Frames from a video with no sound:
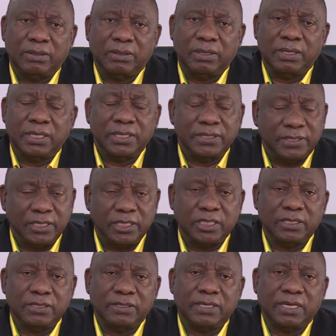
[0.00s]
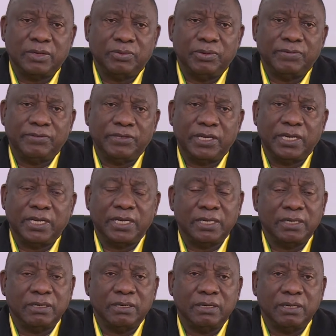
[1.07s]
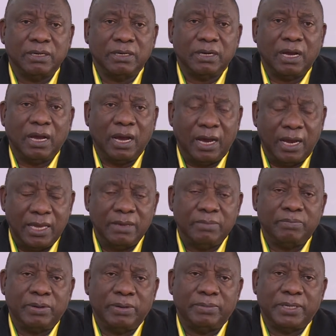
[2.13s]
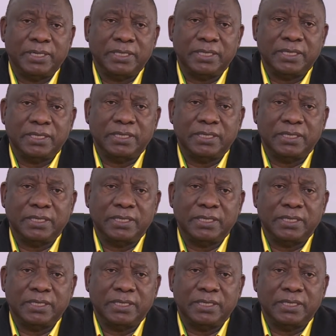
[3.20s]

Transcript: the decisions that we have taken are implemented.